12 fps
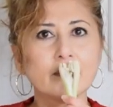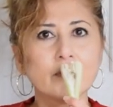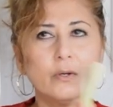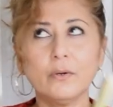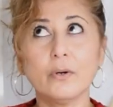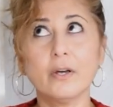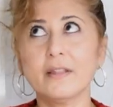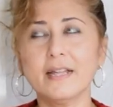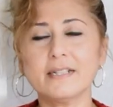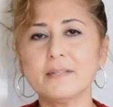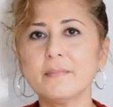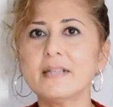oh,
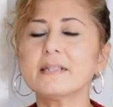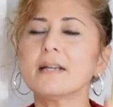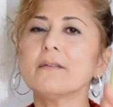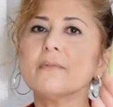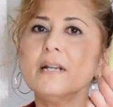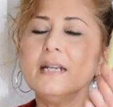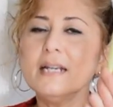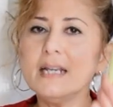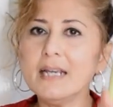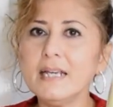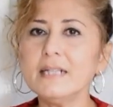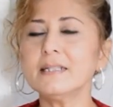that's amazing,
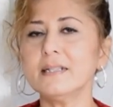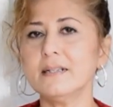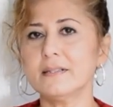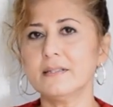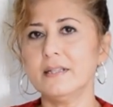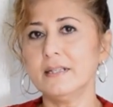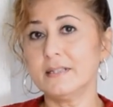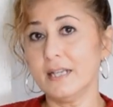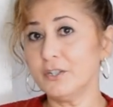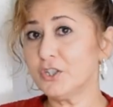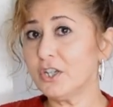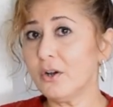releases the
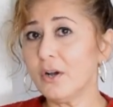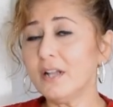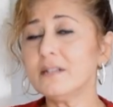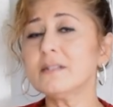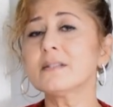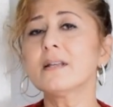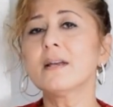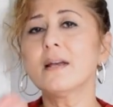essential oils